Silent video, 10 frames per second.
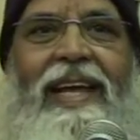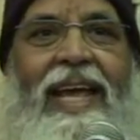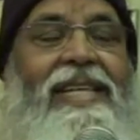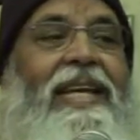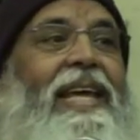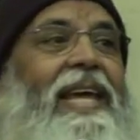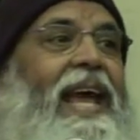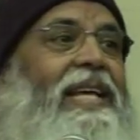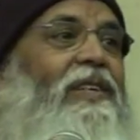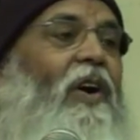he said he
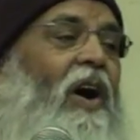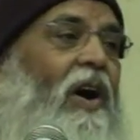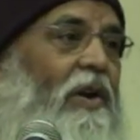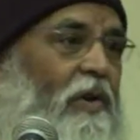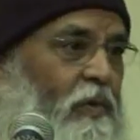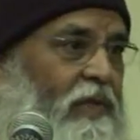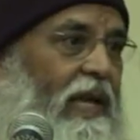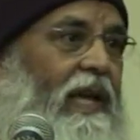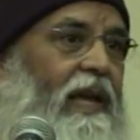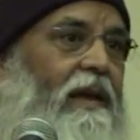has gone to
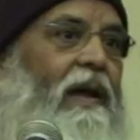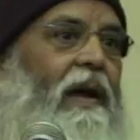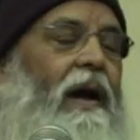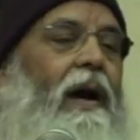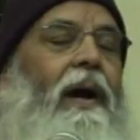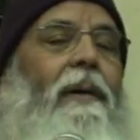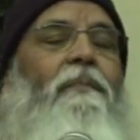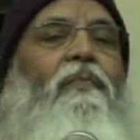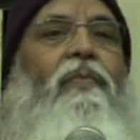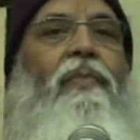the
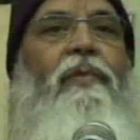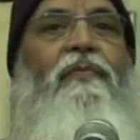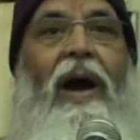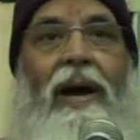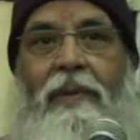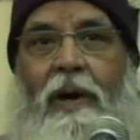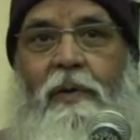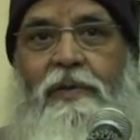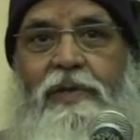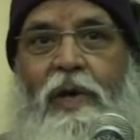um,
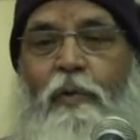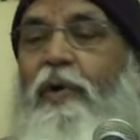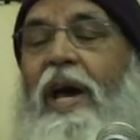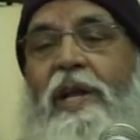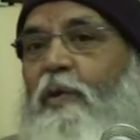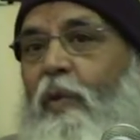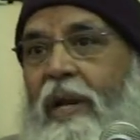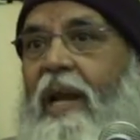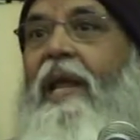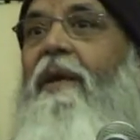farmhouse. We are so
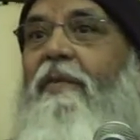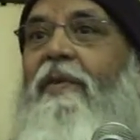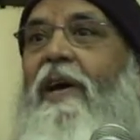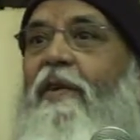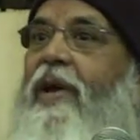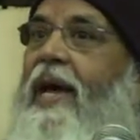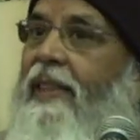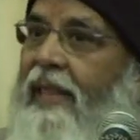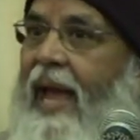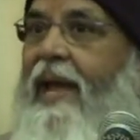relieved. We are
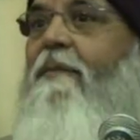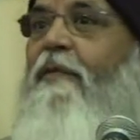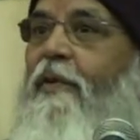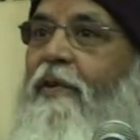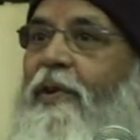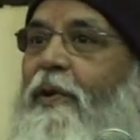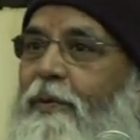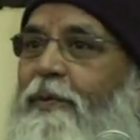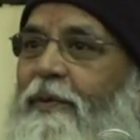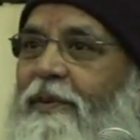thankful to
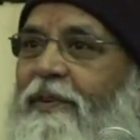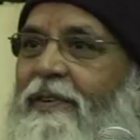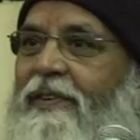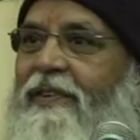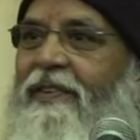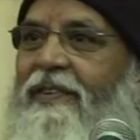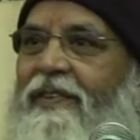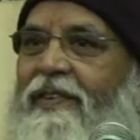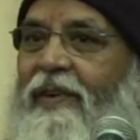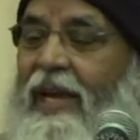you.
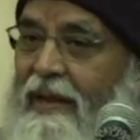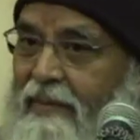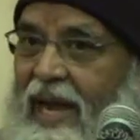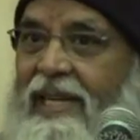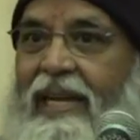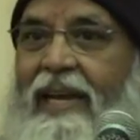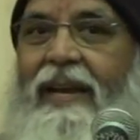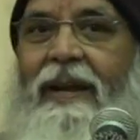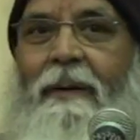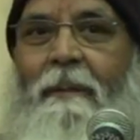You can
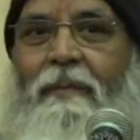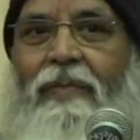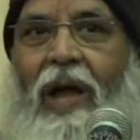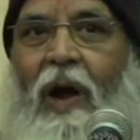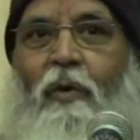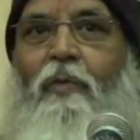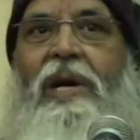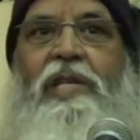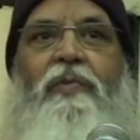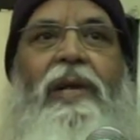imagine how
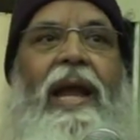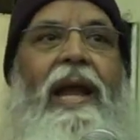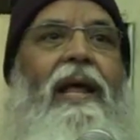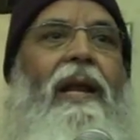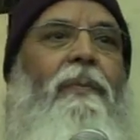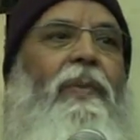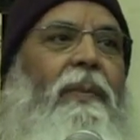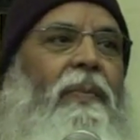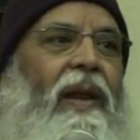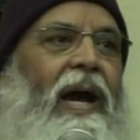much we elderly
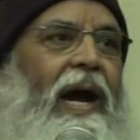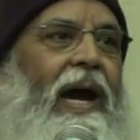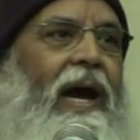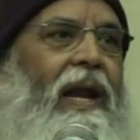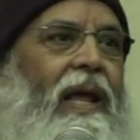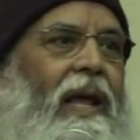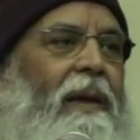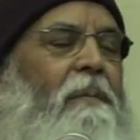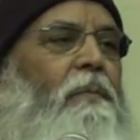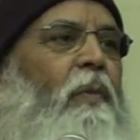people are
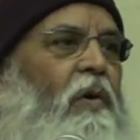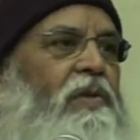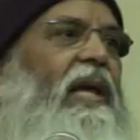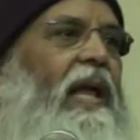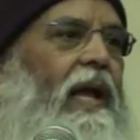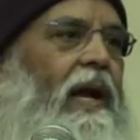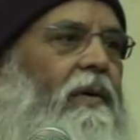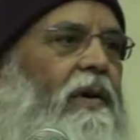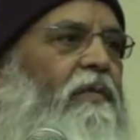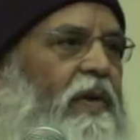imposing
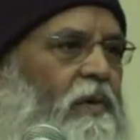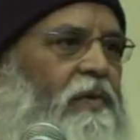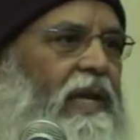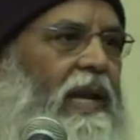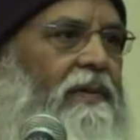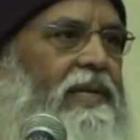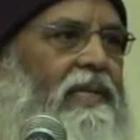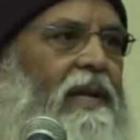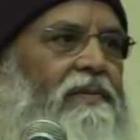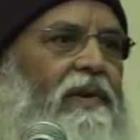our views and
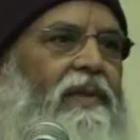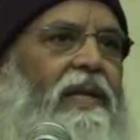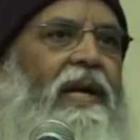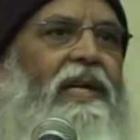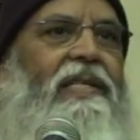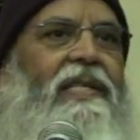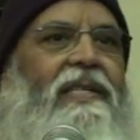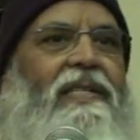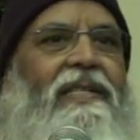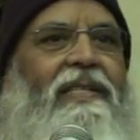ourselves on the
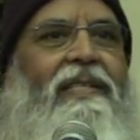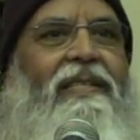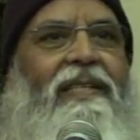youngsters.